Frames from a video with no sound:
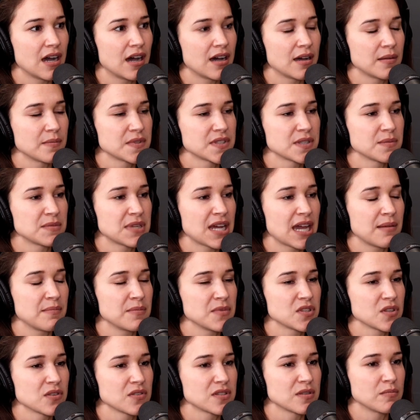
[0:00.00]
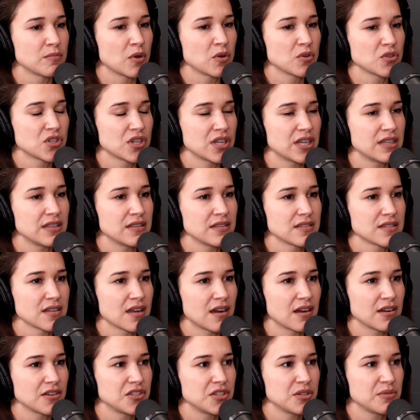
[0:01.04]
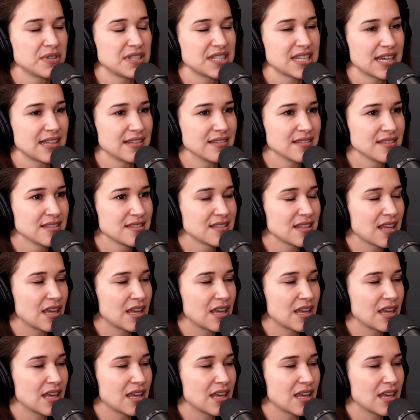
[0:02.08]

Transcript: sometimes those emotions are too intense